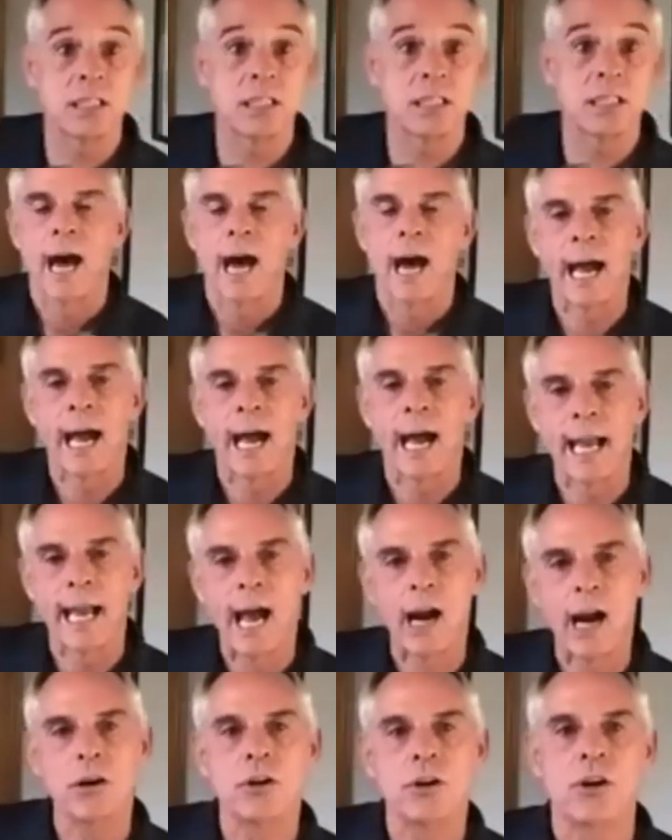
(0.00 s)
I
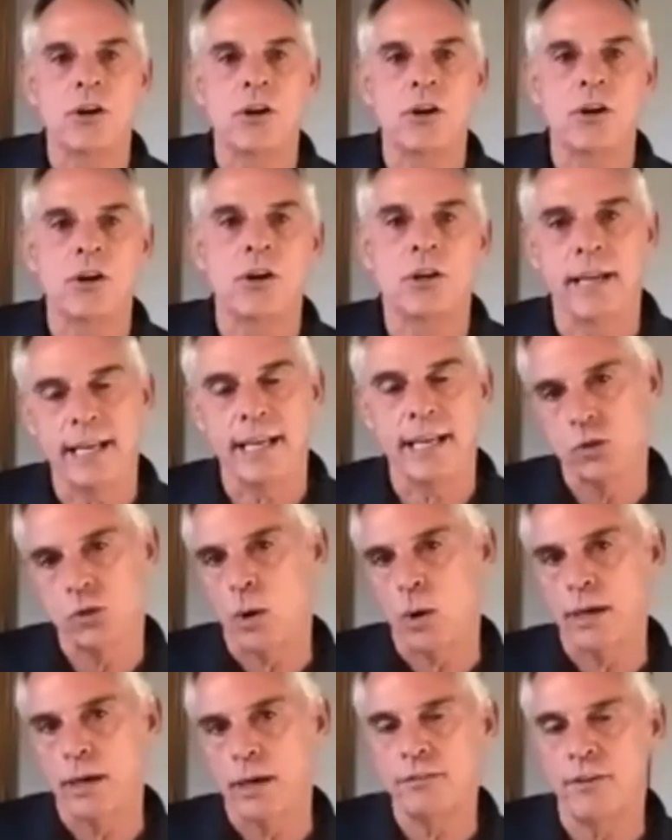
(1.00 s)
hired her at age
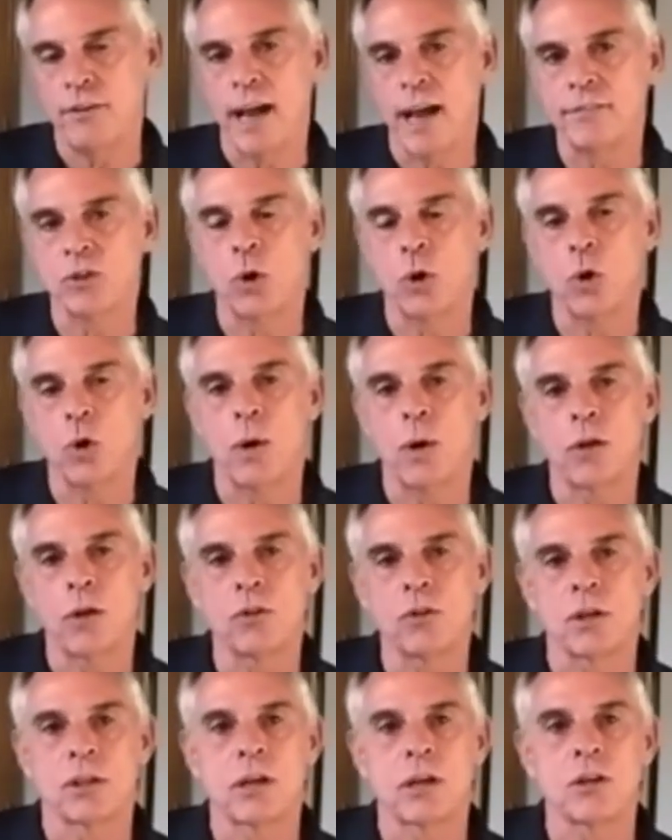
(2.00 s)
25 to go around the
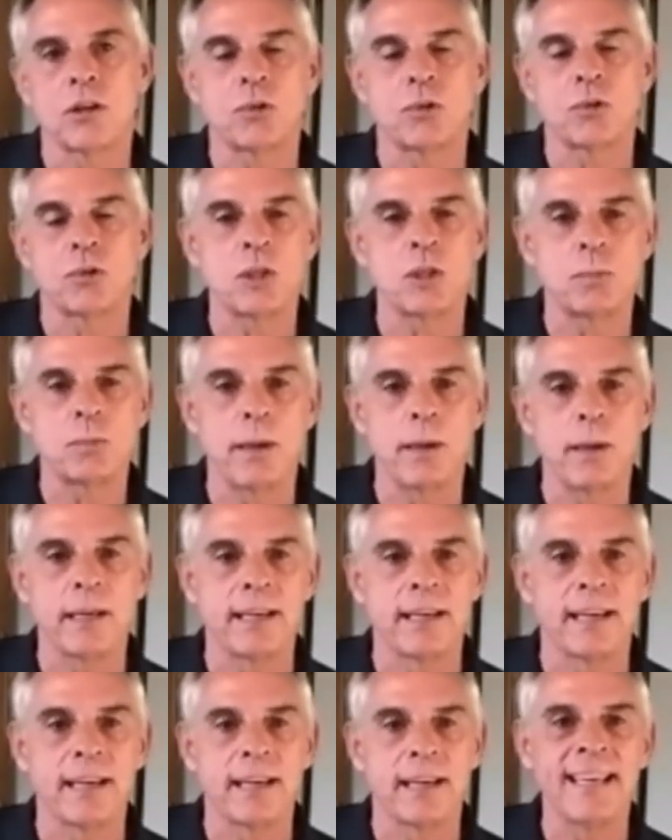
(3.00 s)
country speaking,
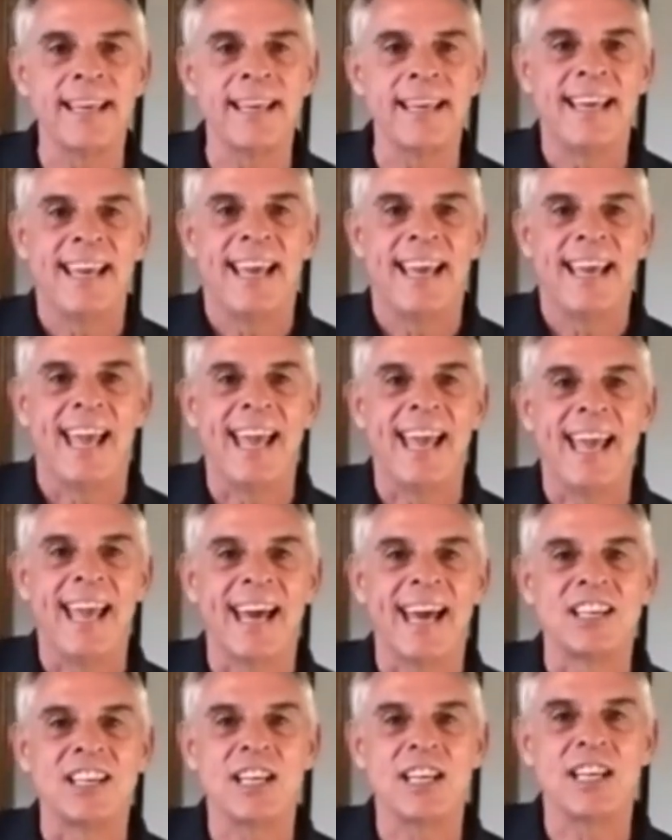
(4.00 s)
and she
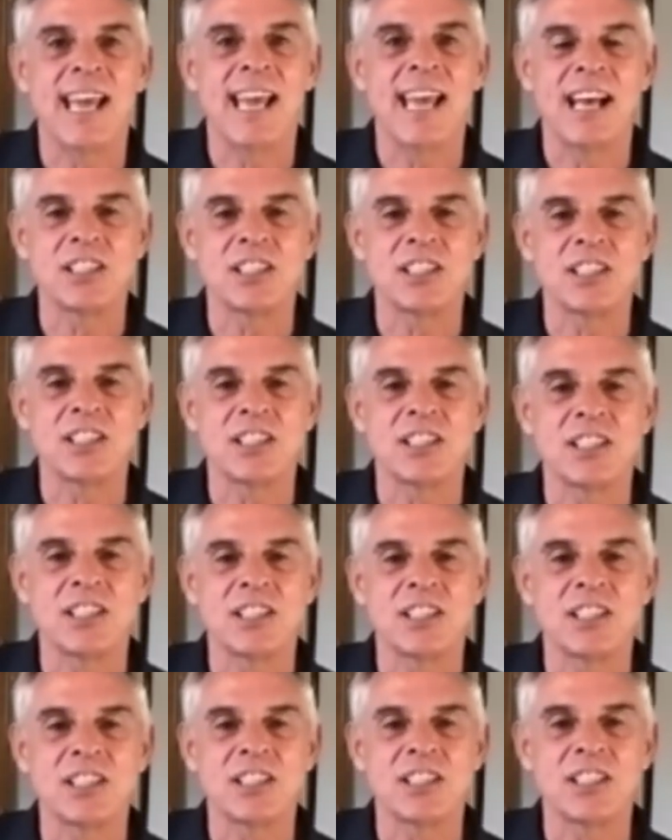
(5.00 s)
has done
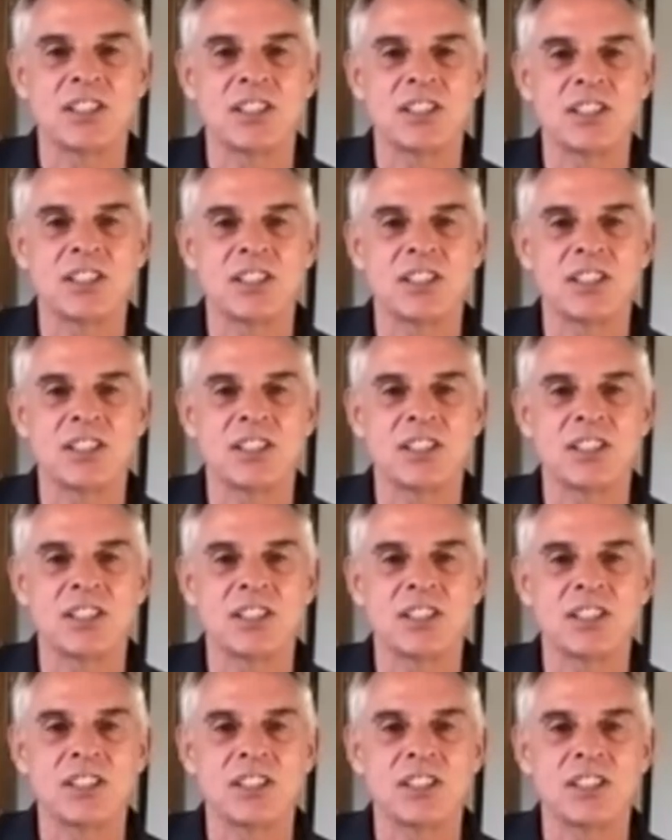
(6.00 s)
so many
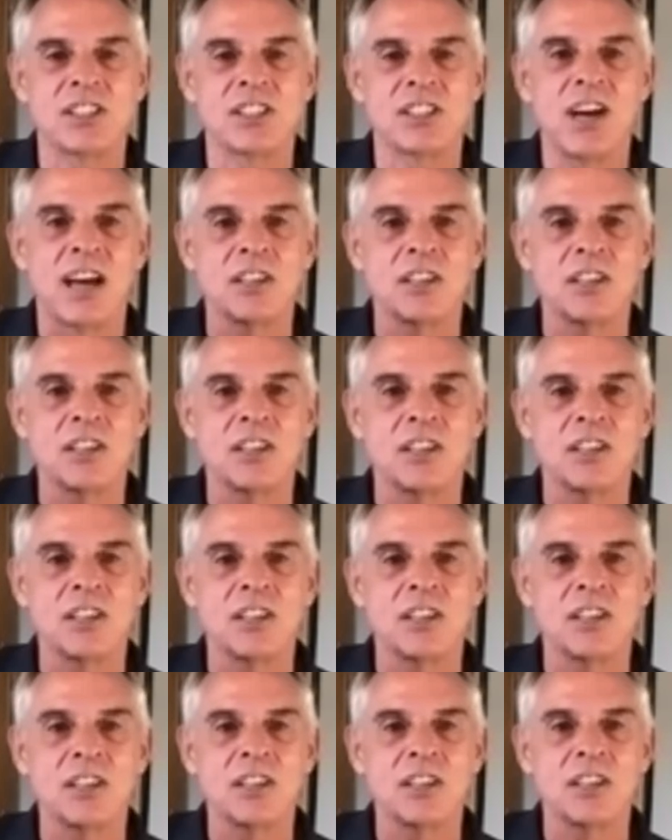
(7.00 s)
now. We're in the United
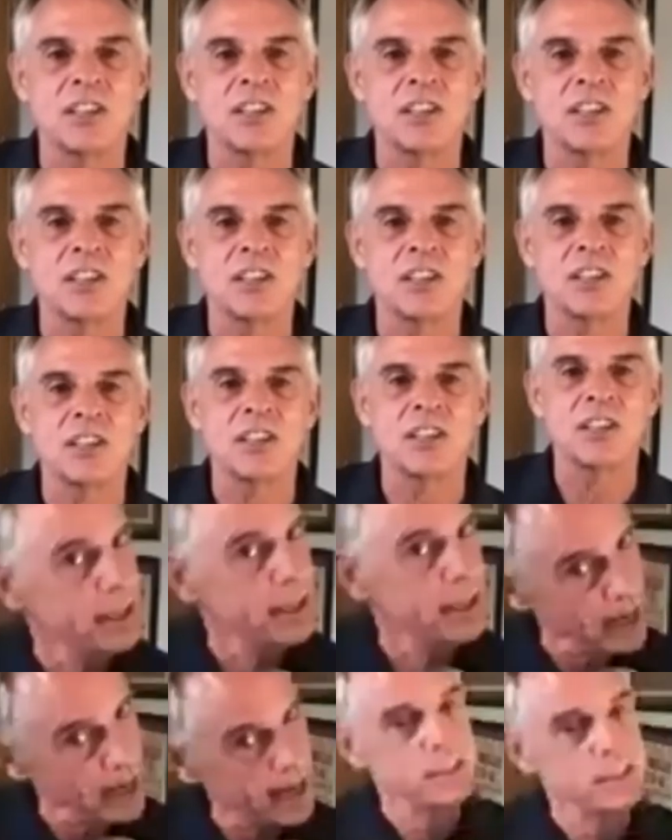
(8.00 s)
States now.
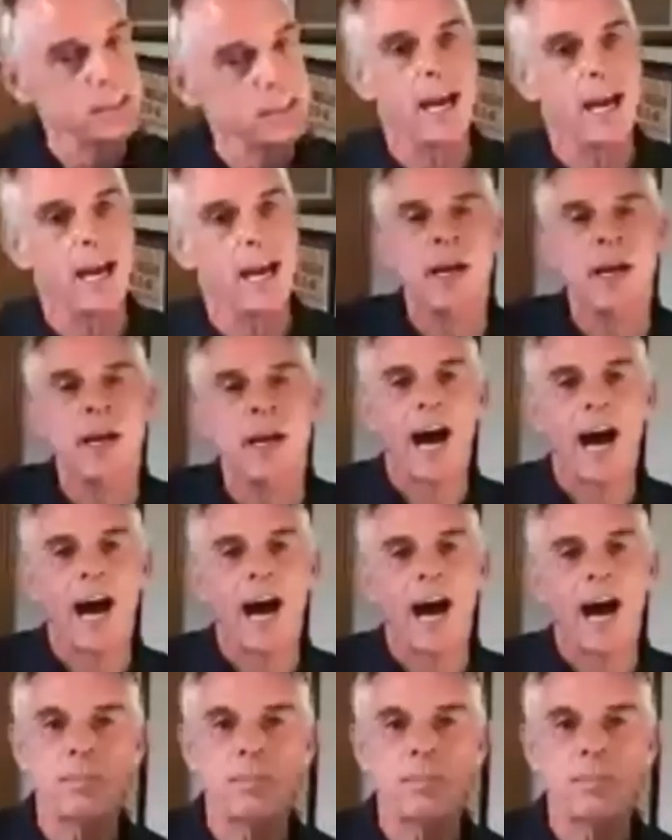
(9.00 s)
I've spoken
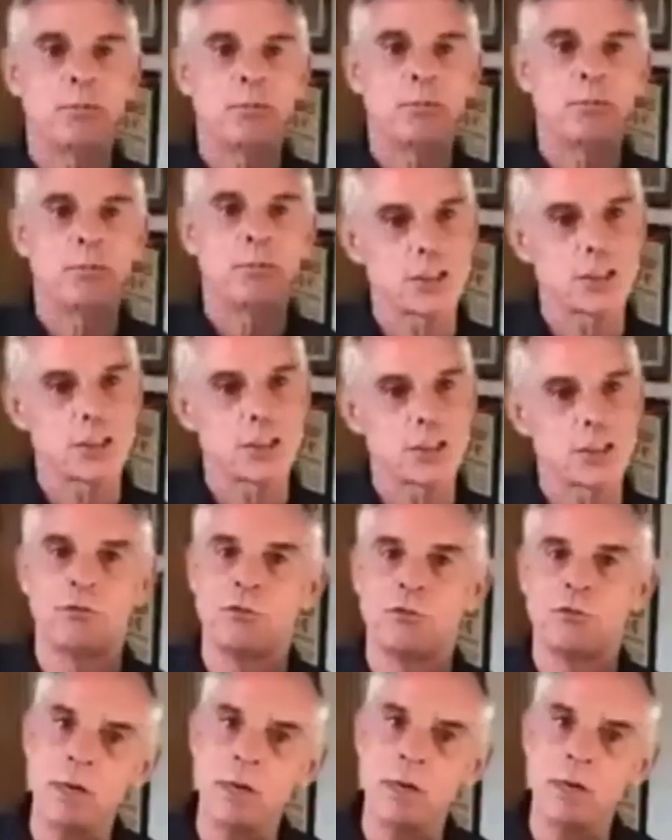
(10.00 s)
professionally in 49
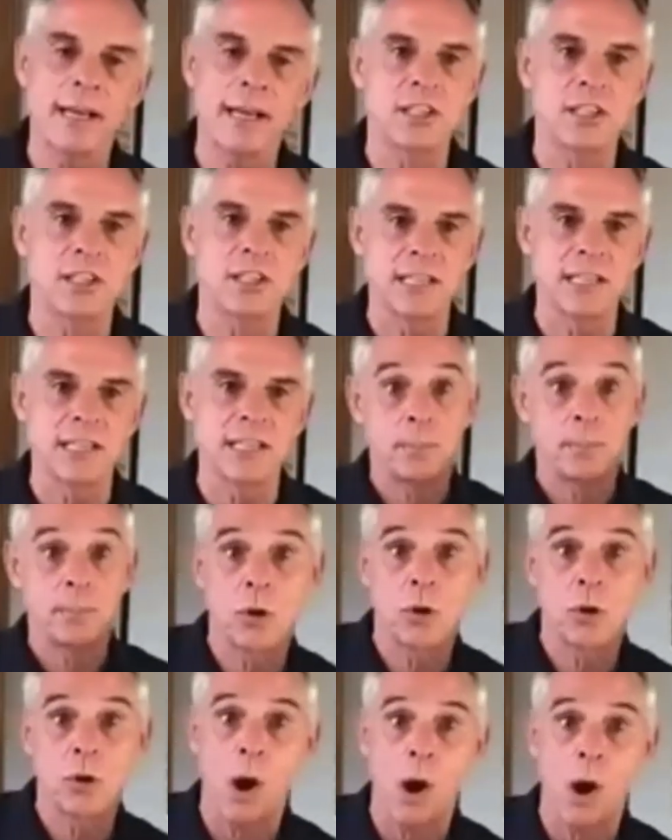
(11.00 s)
states. I've been to Hawaii,
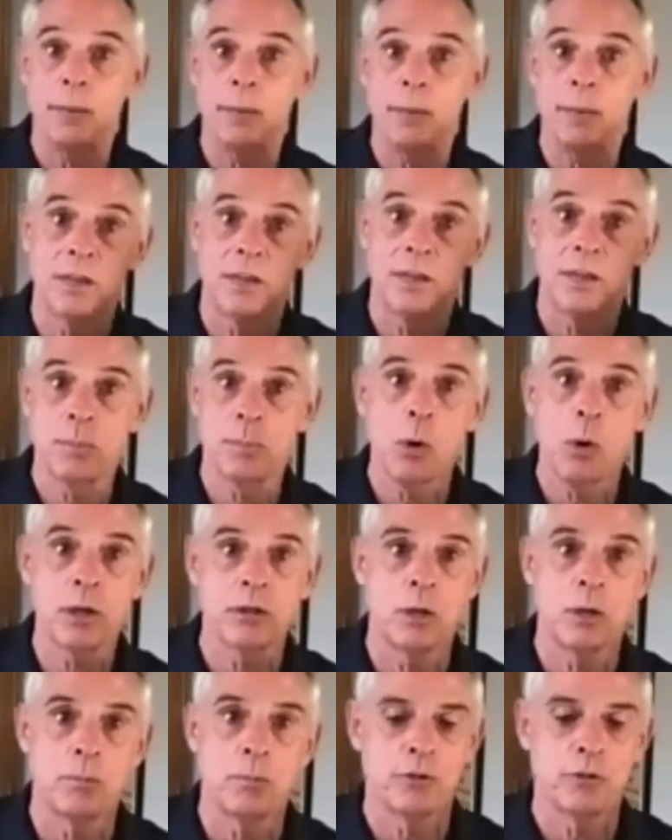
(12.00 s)
but never spoken there
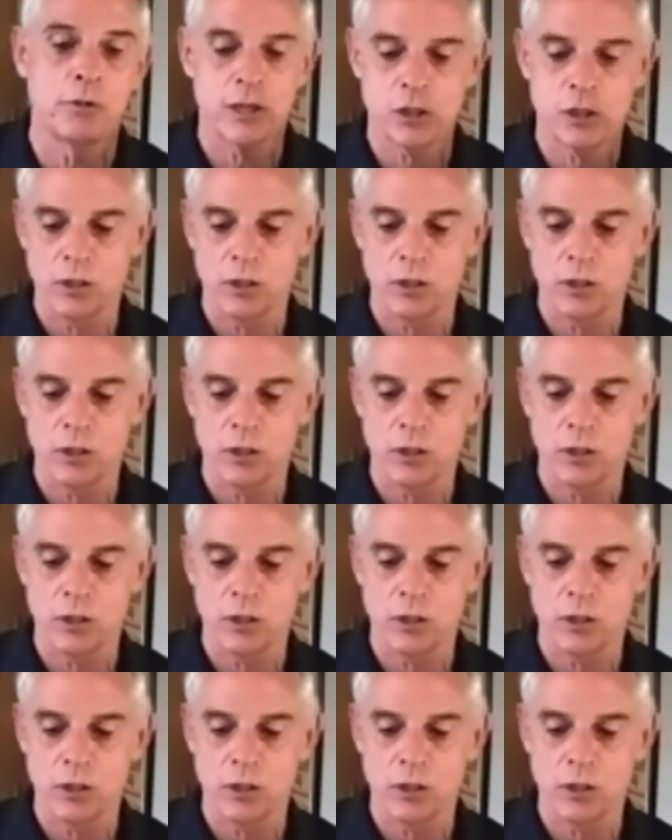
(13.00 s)
professionally.